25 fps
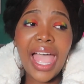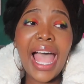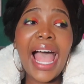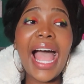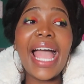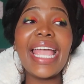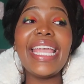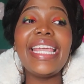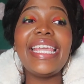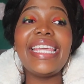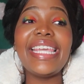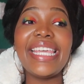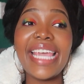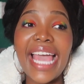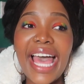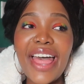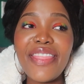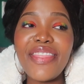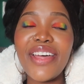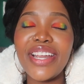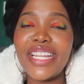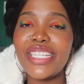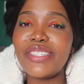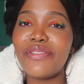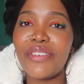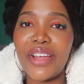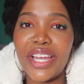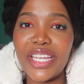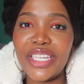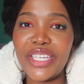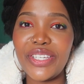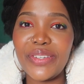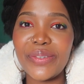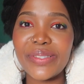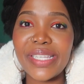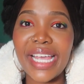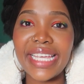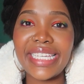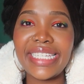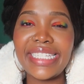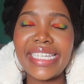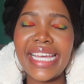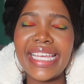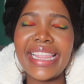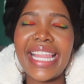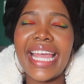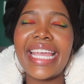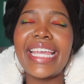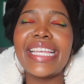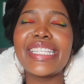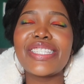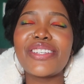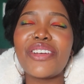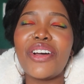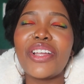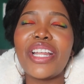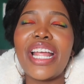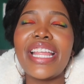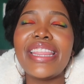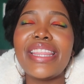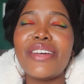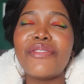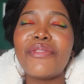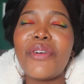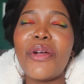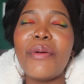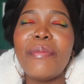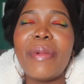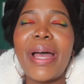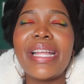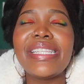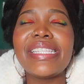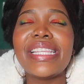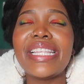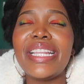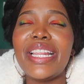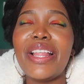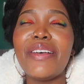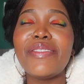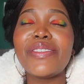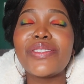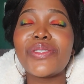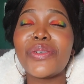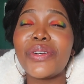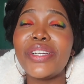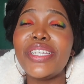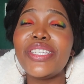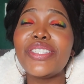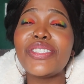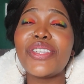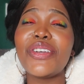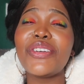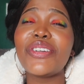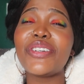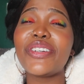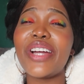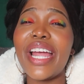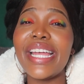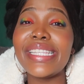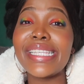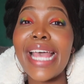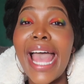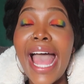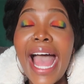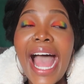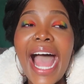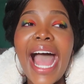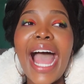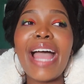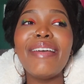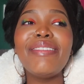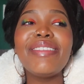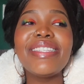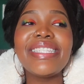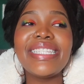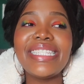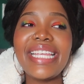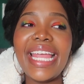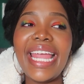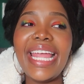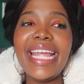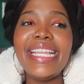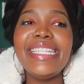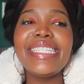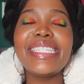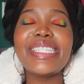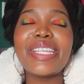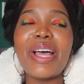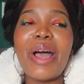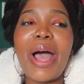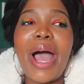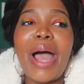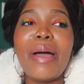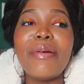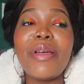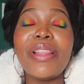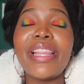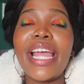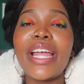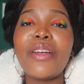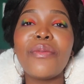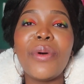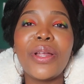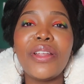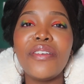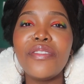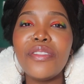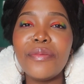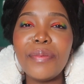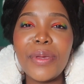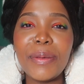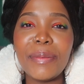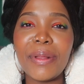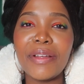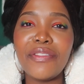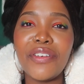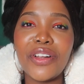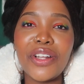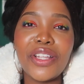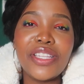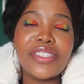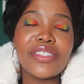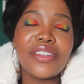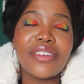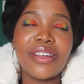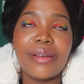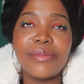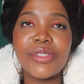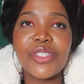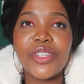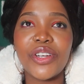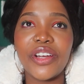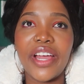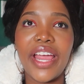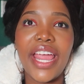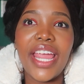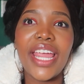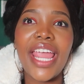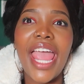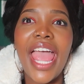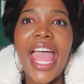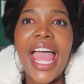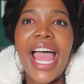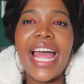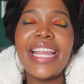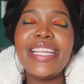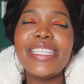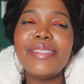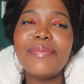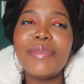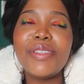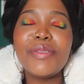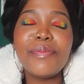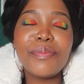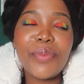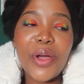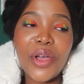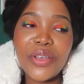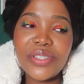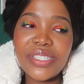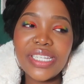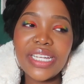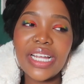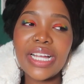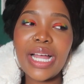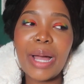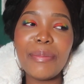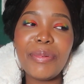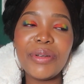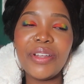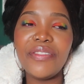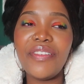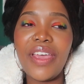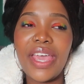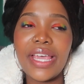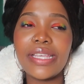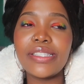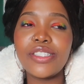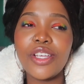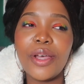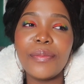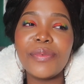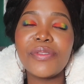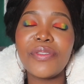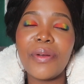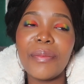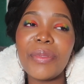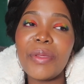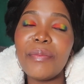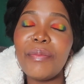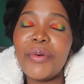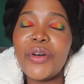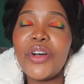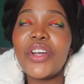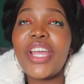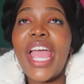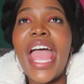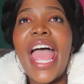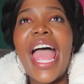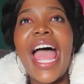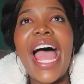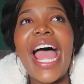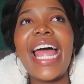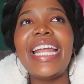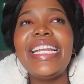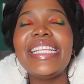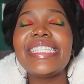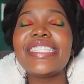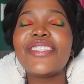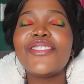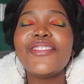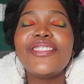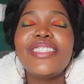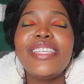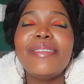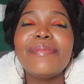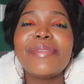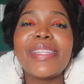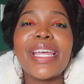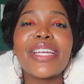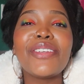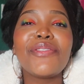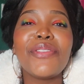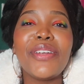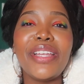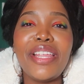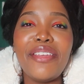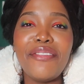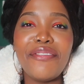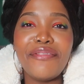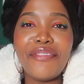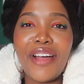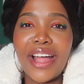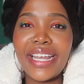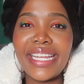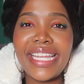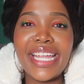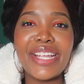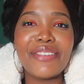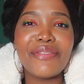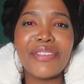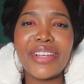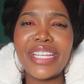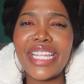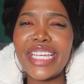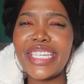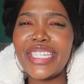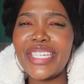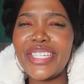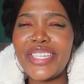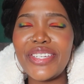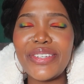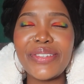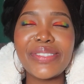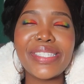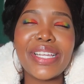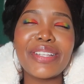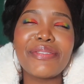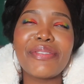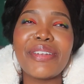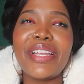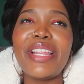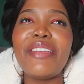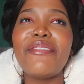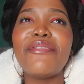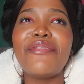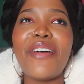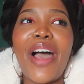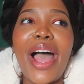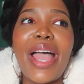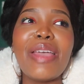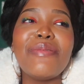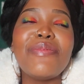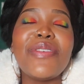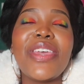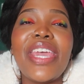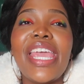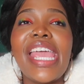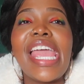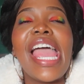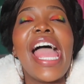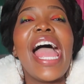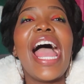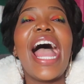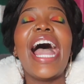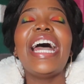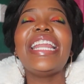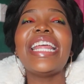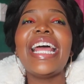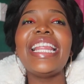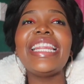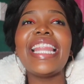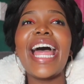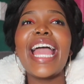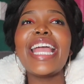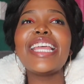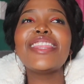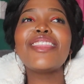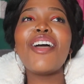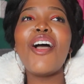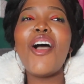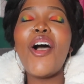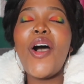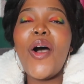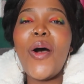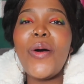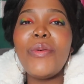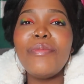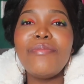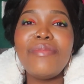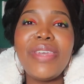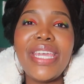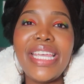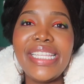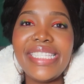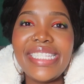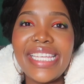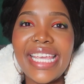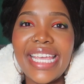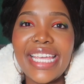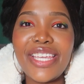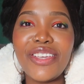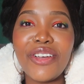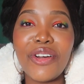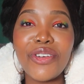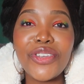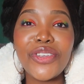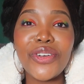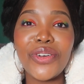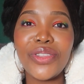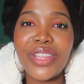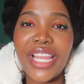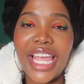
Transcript: I hear that it's very cute. I hear like it's got the romance and the love story is so great. I've seen, so like one of the people I found on Instagram is Greg and he's been posting a couple of excerpts from the book and it just seems like really funny and really cute and really vibey. And I like the whole meeting your